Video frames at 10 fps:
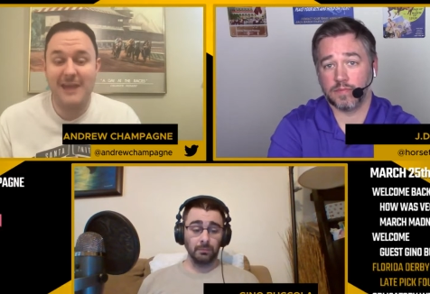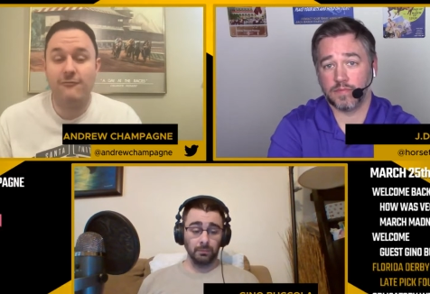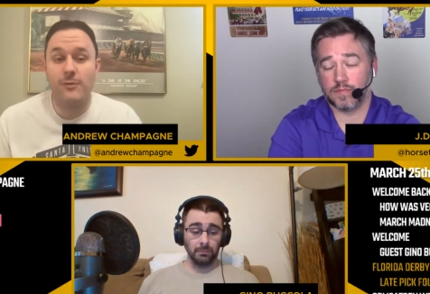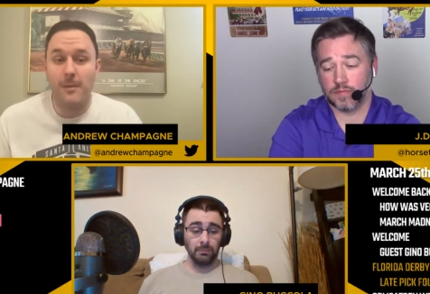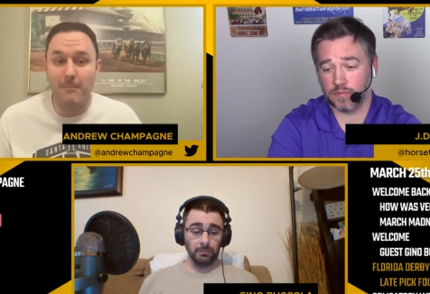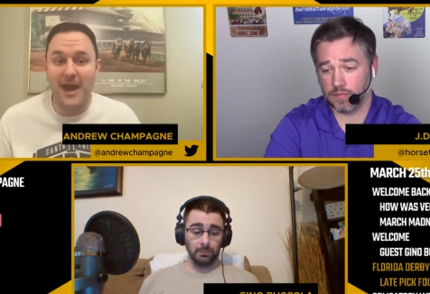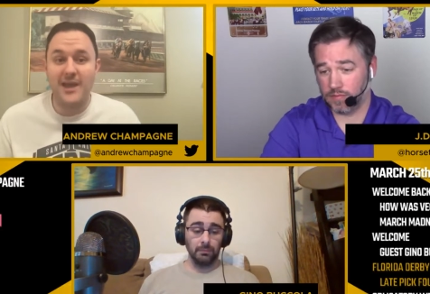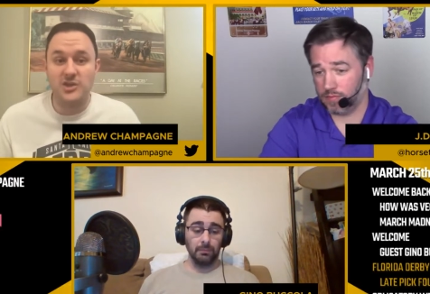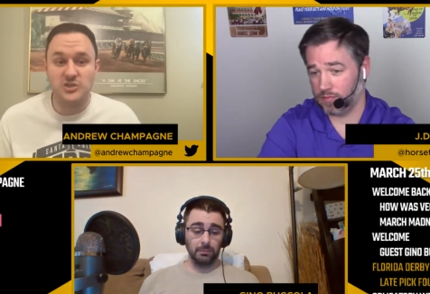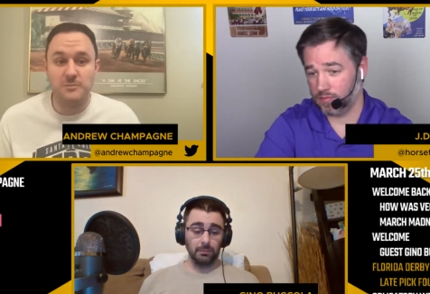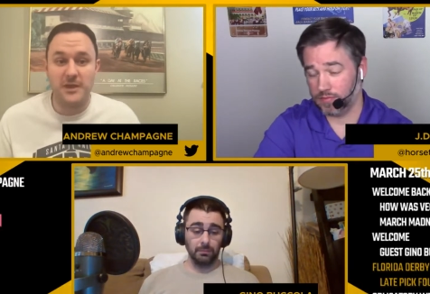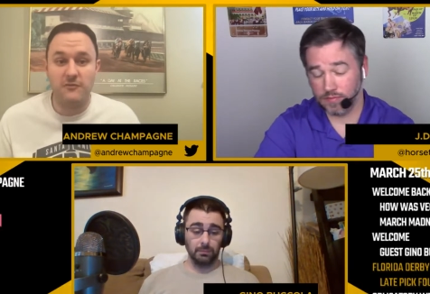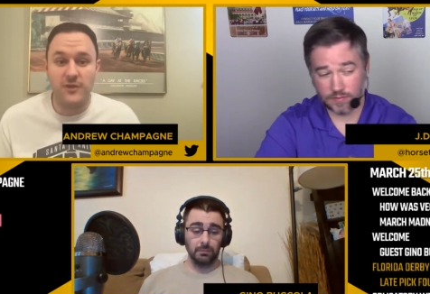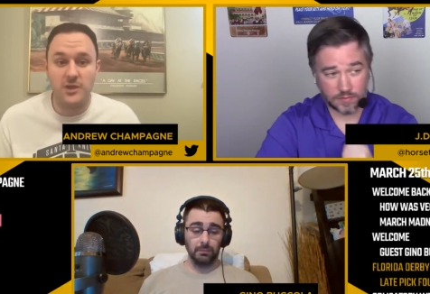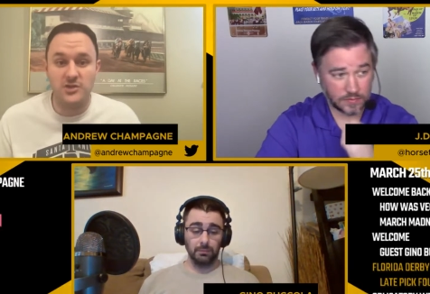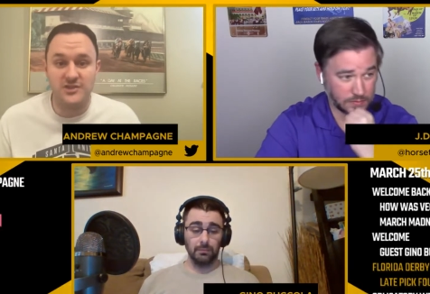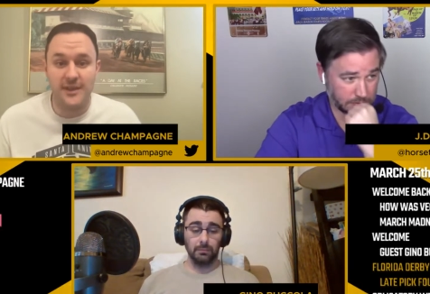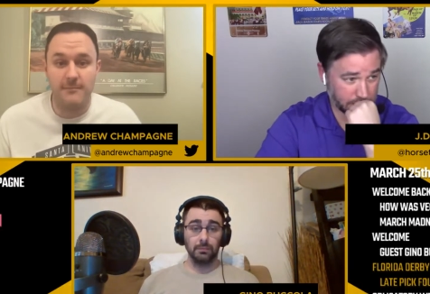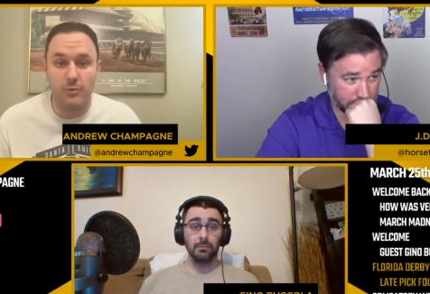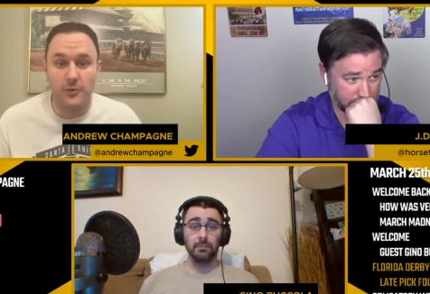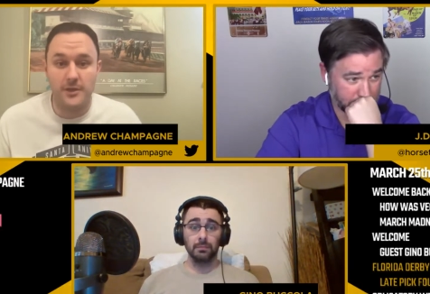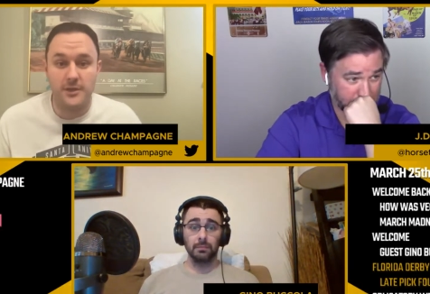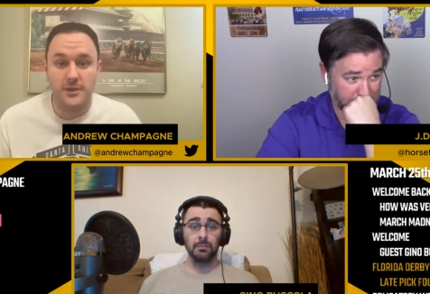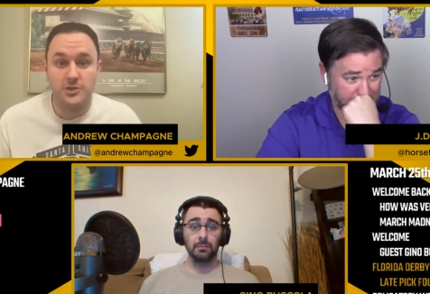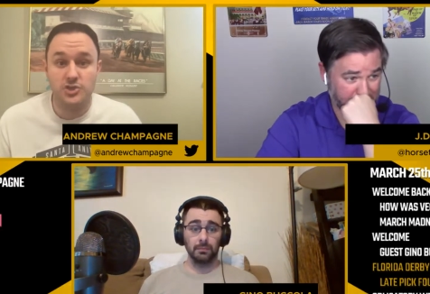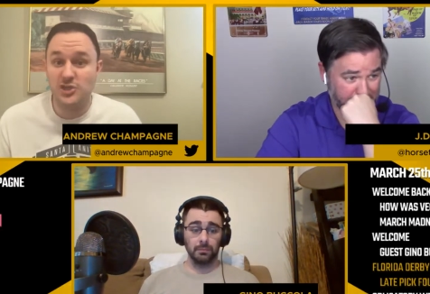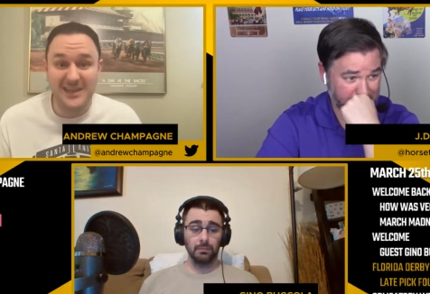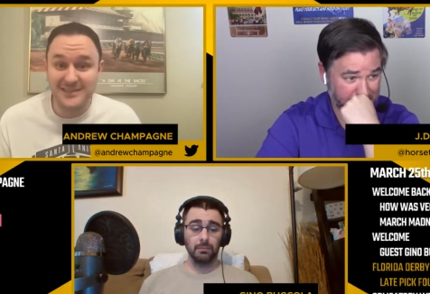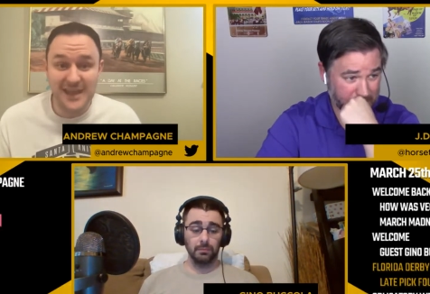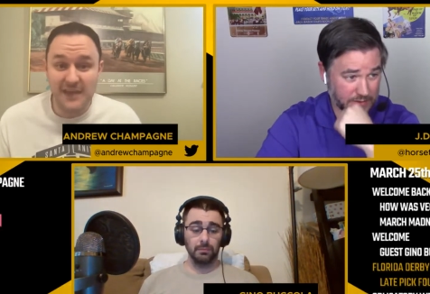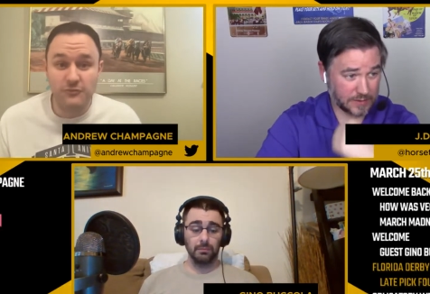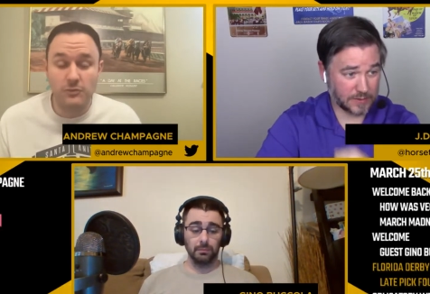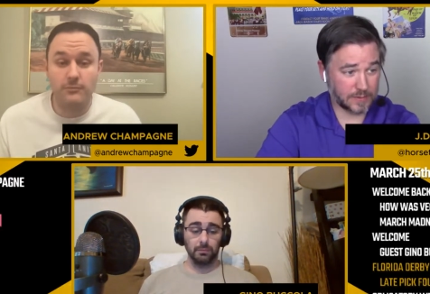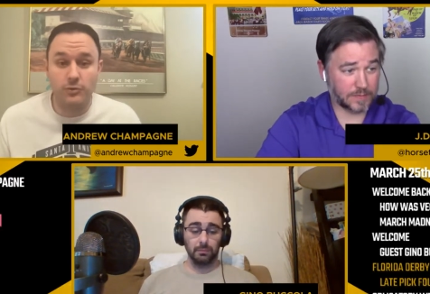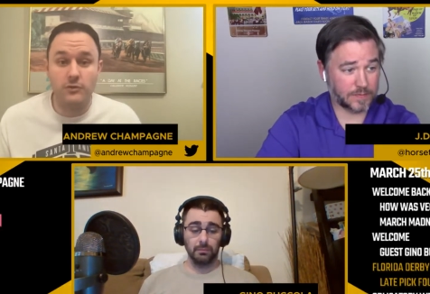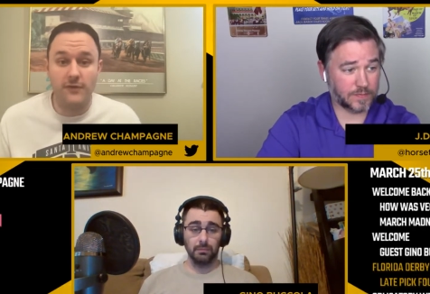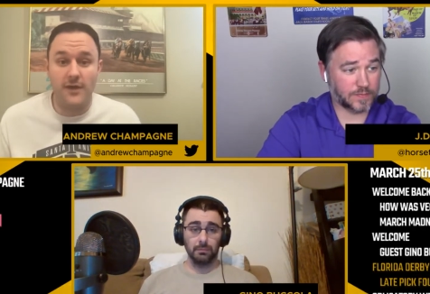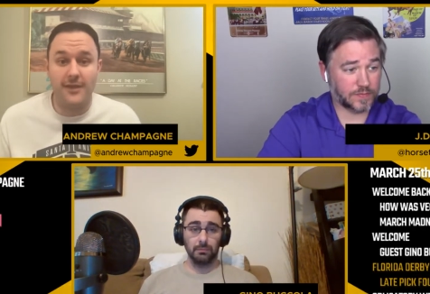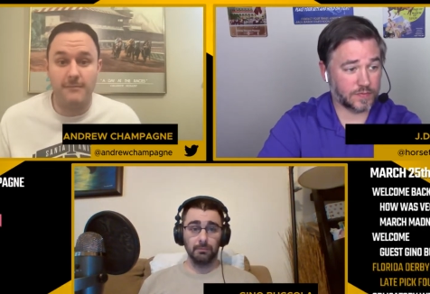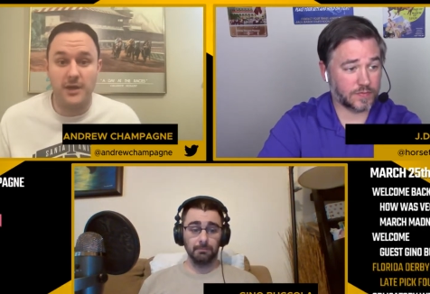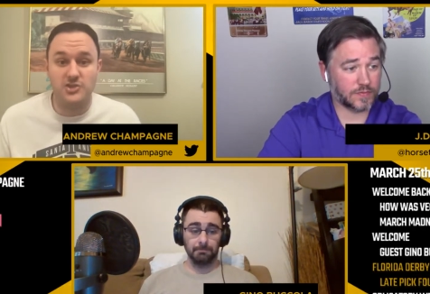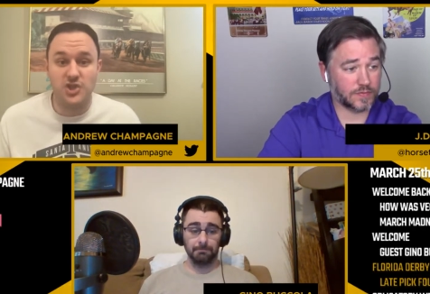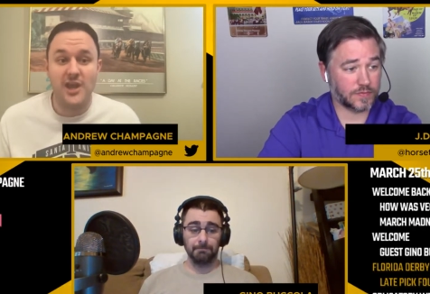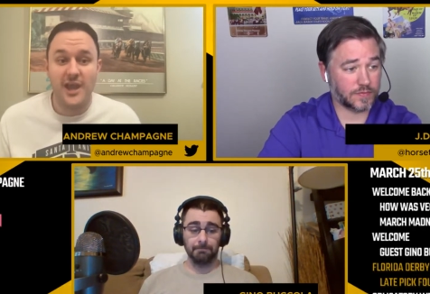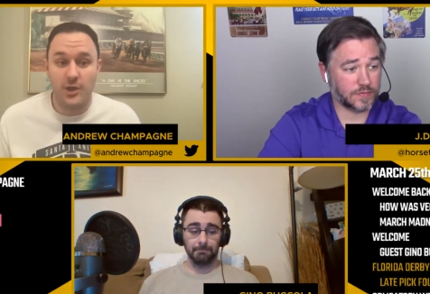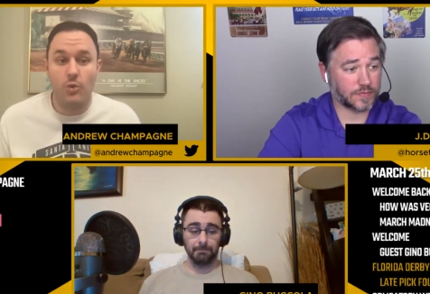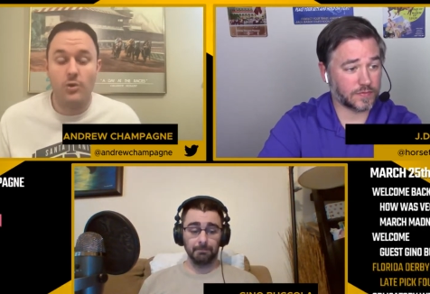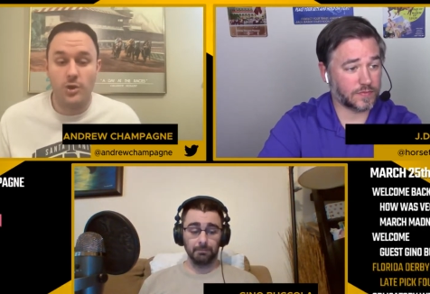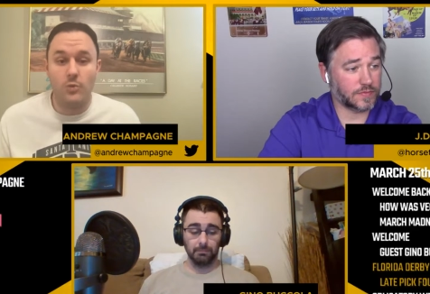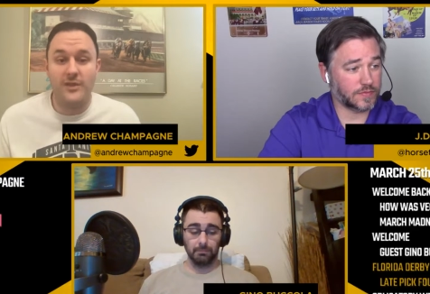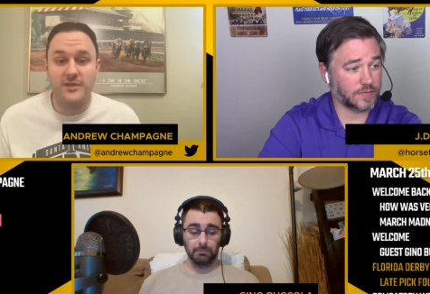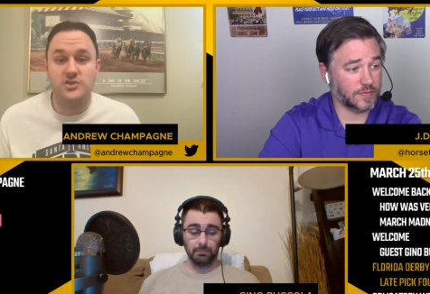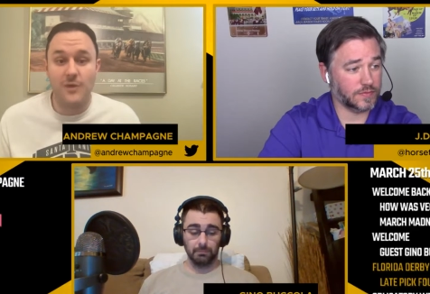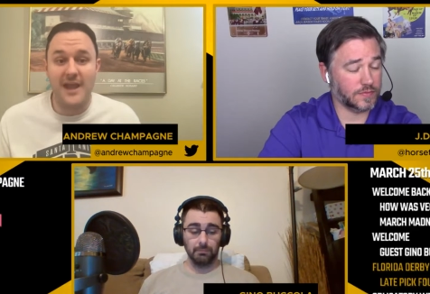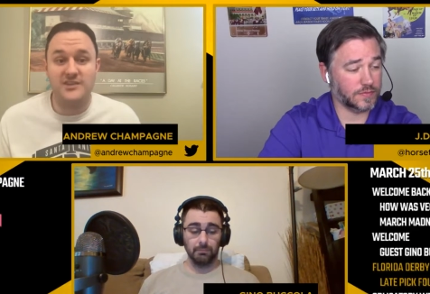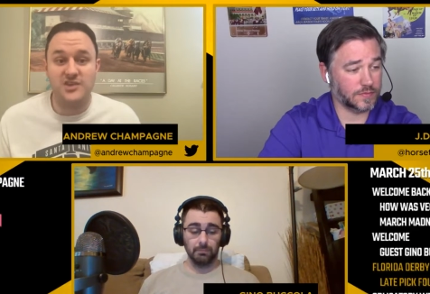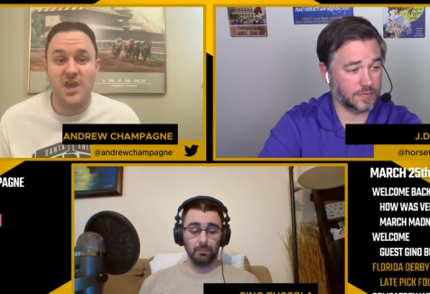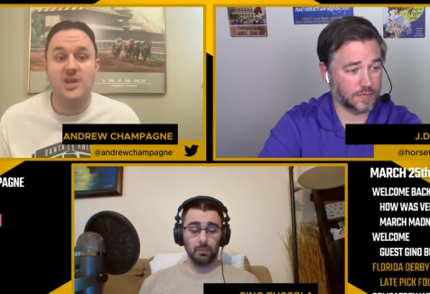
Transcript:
Speaker 1: And from a Beyer speed figure standpoint, she doesn't have to improve all that much in order to win this race.